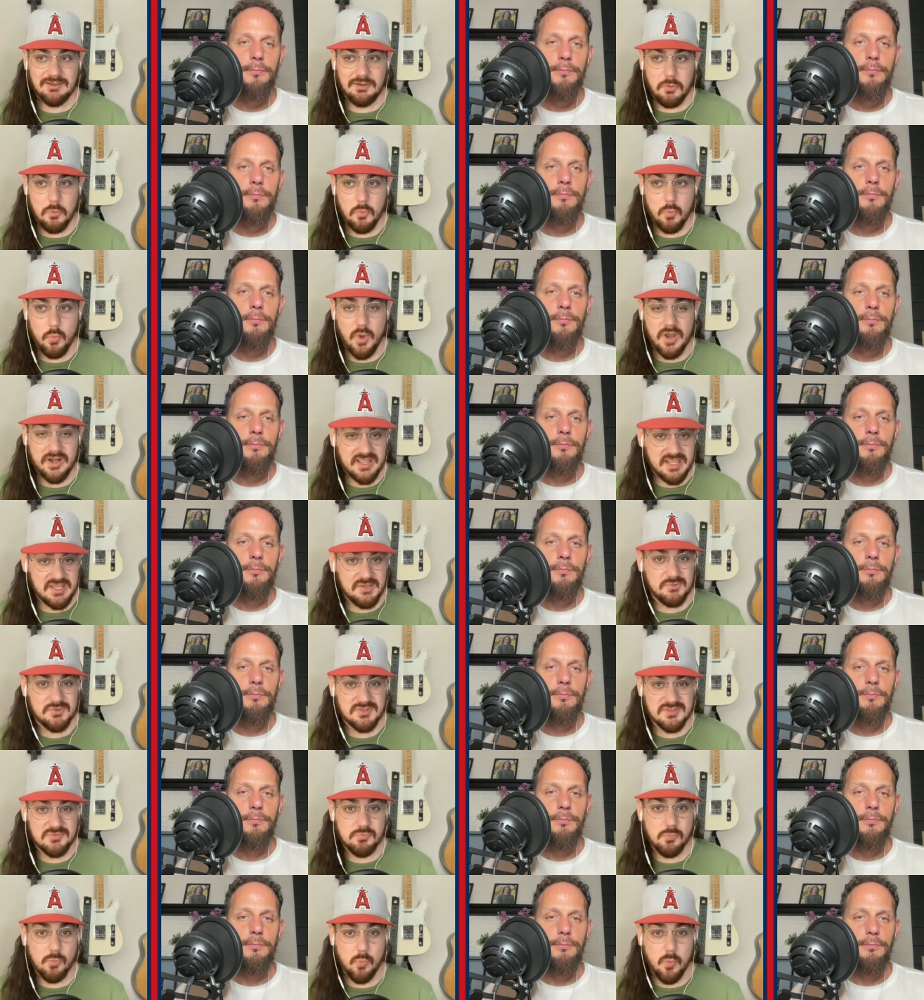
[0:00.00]
Speaker 1: what he
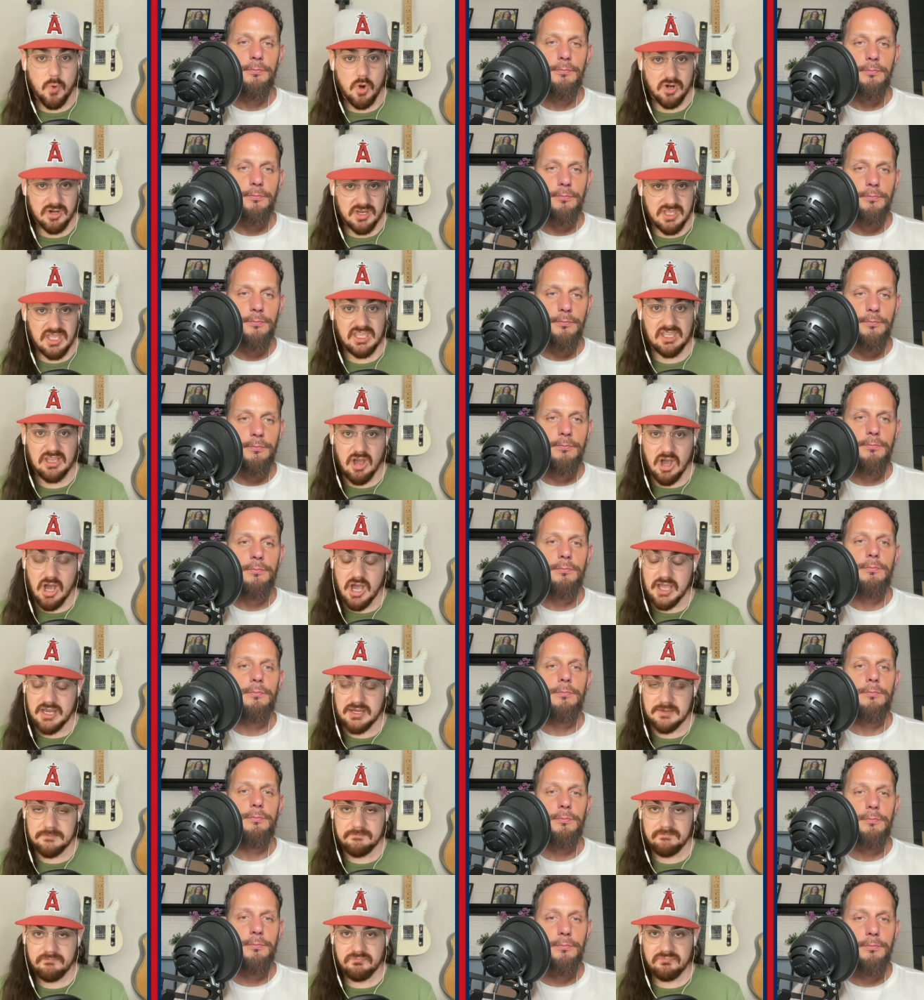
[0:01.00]
was working
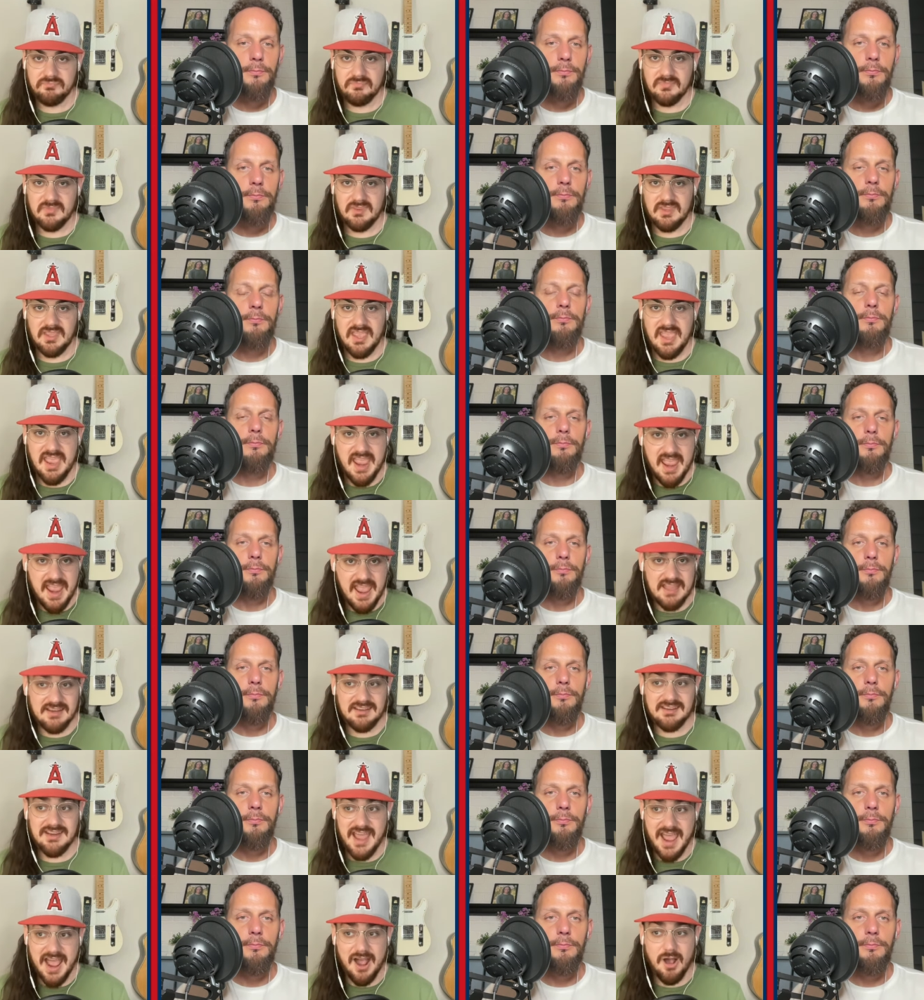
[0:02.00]
on, and
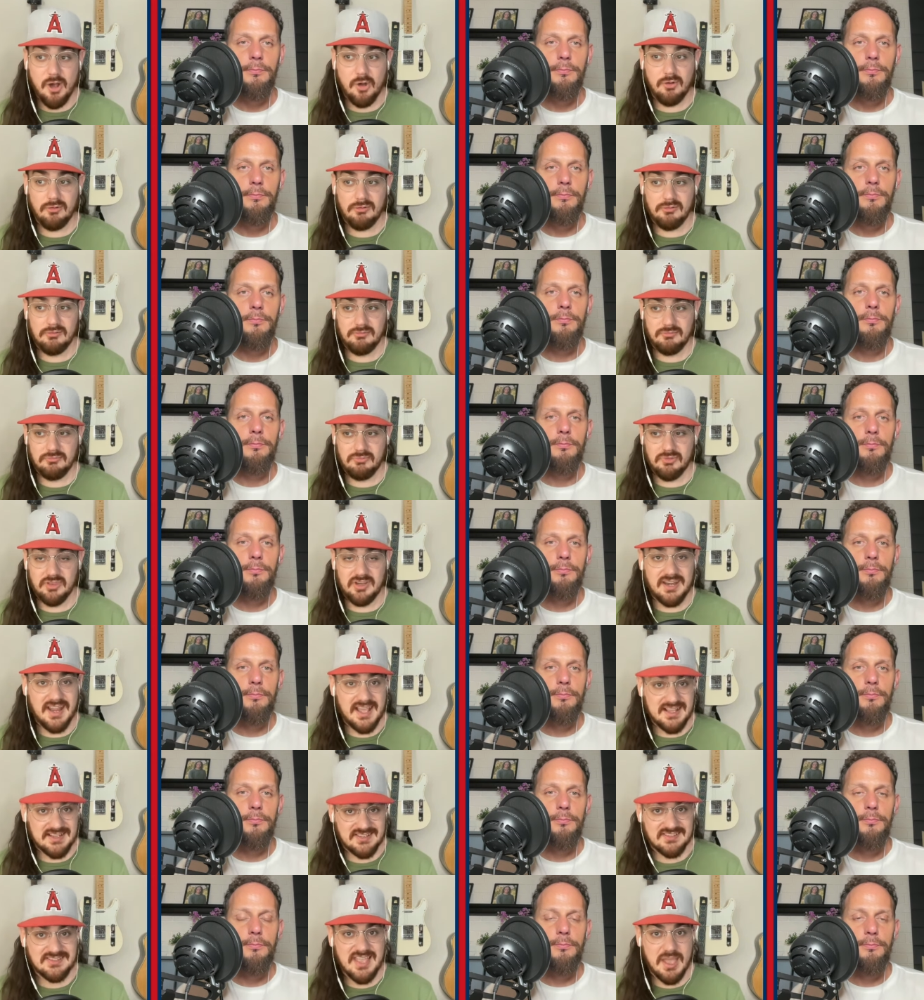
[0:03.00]
now the
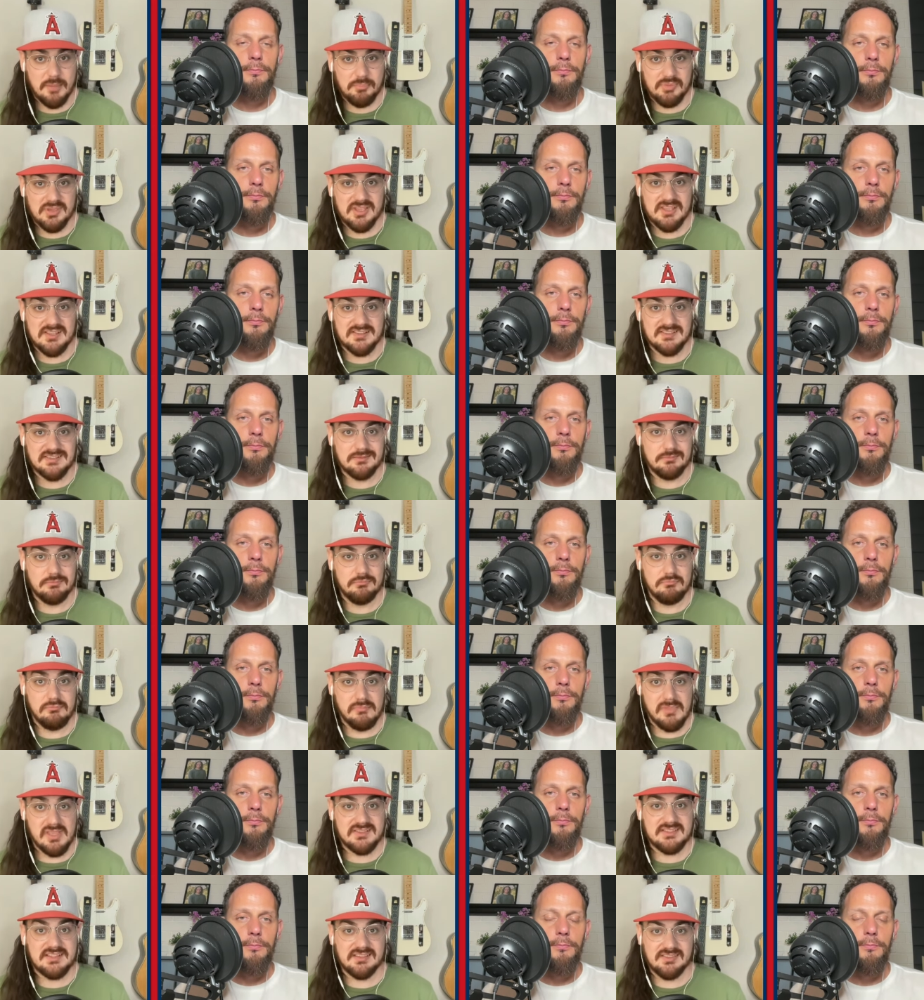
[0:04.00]
next step is
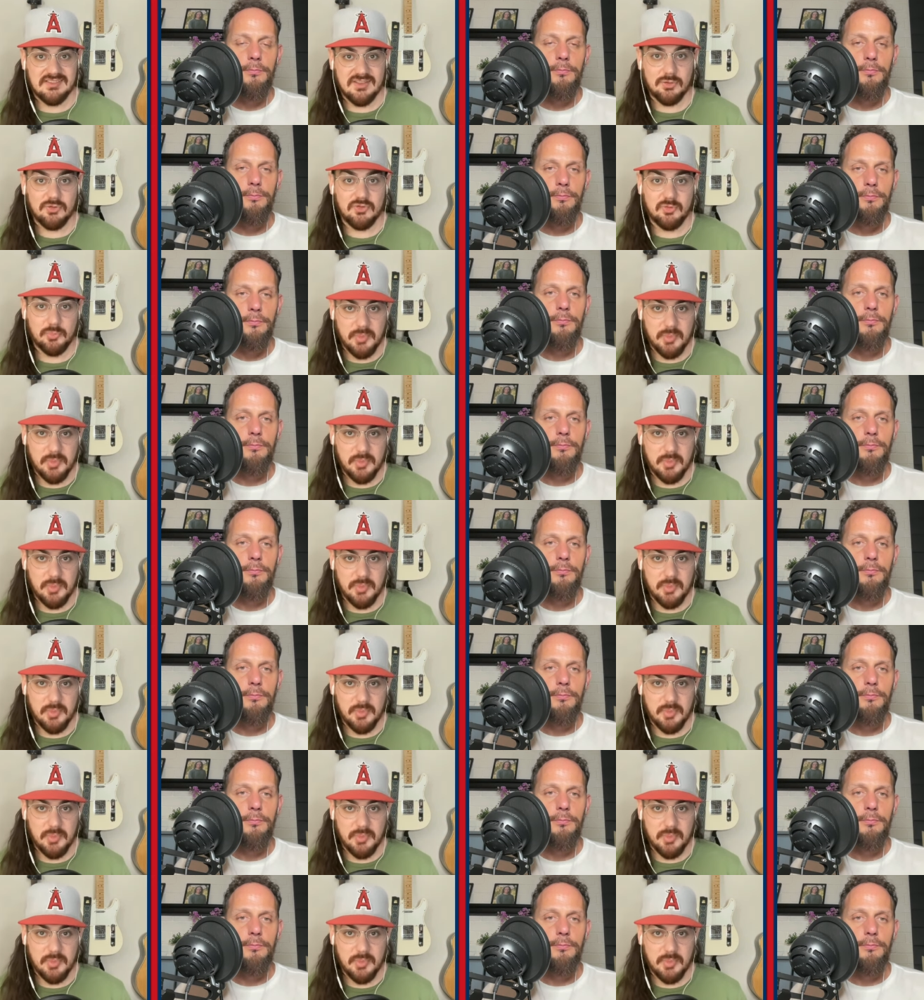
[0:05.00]
missing those